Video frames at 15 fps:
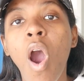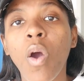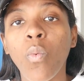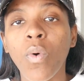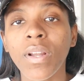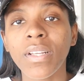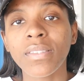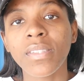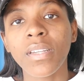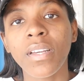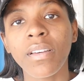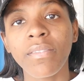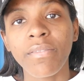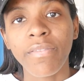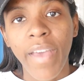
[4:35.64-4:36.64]
are wanting to
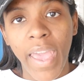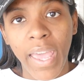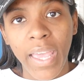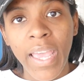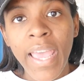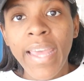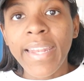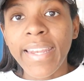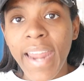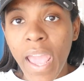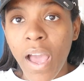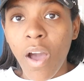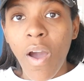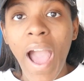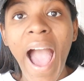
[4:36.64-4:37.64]
convey.
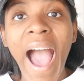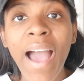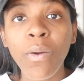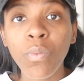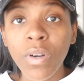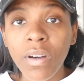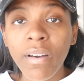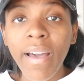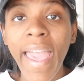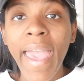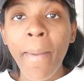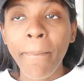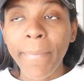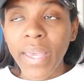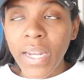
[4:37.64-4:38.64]
Now, I will
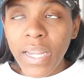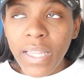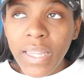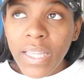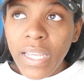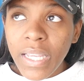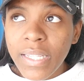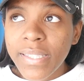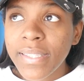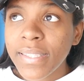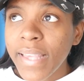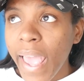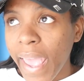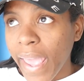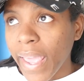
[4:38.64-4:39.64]
admittedly
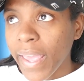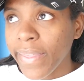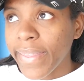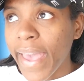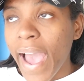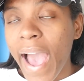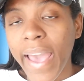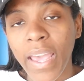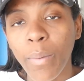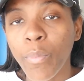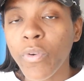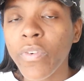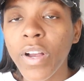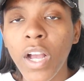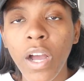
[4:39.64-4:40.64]
say that I
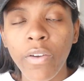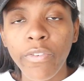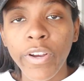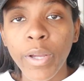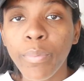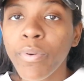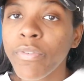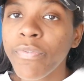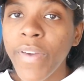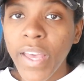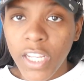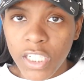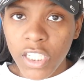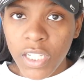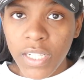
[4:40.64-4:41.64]
am a recovering
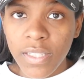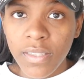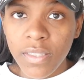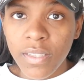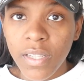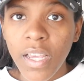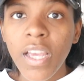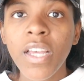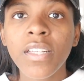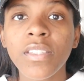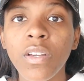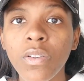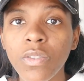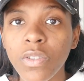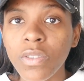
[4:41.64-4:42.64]
perfectionist,
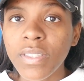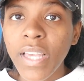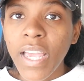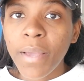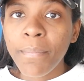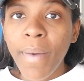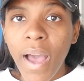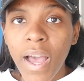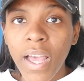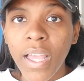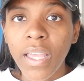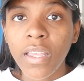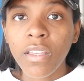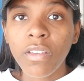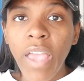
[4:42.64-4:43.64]
so do take
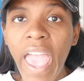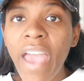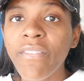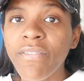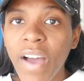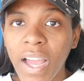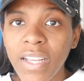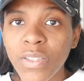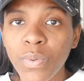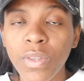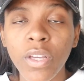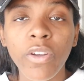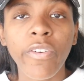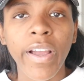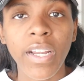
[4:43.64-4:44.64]
my advice
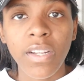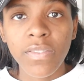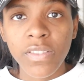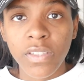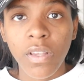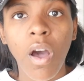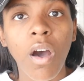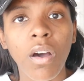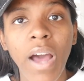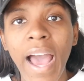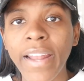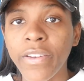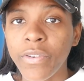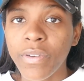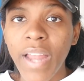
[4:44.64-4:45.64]
with a grain of salt.
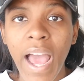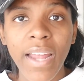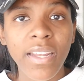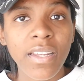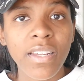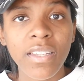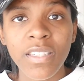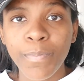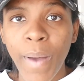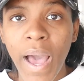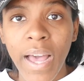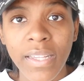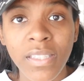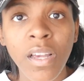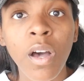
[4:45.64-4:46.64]
I do not
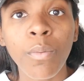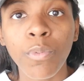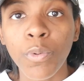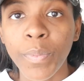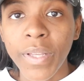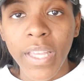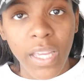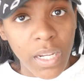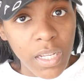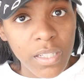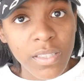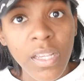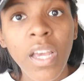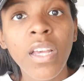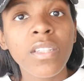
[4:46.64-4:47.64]
despise humble
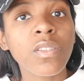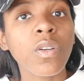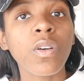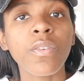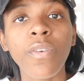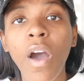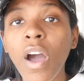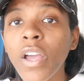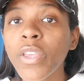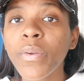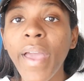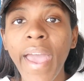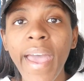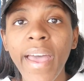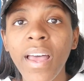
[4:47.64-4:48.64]
beginnings. So if all you
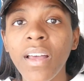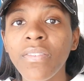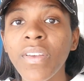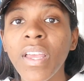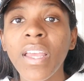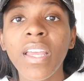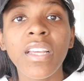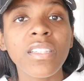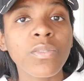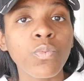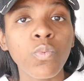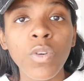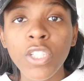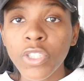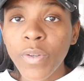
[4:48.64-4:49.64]
have
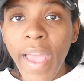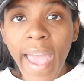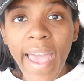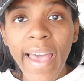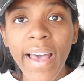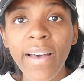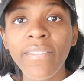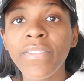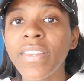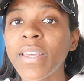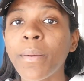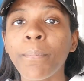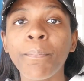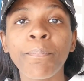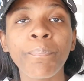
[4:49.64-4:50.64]
is what you have, then